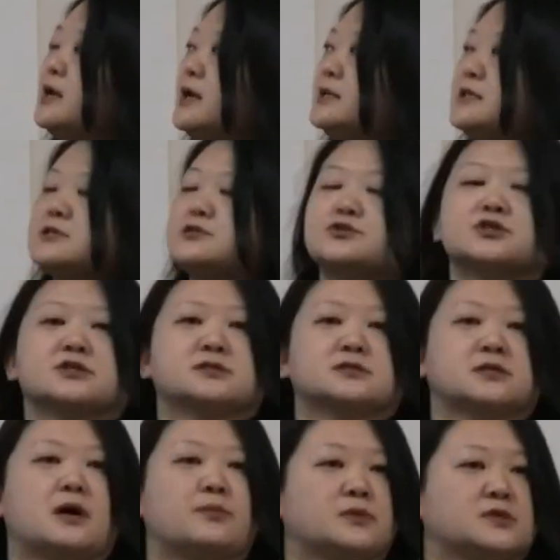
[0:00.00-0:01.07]
And these are just
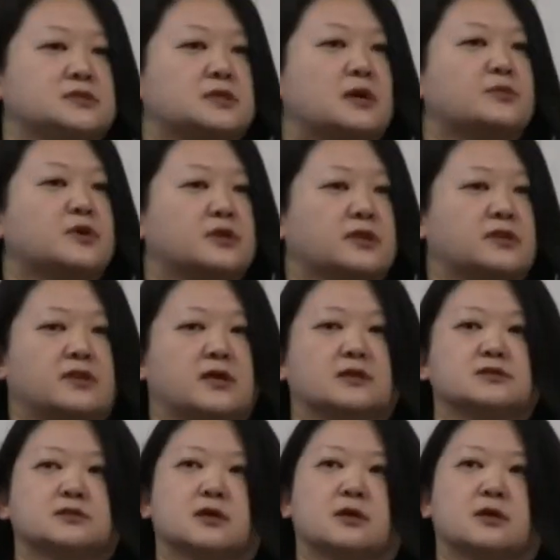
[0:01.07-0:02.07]
some some of the things.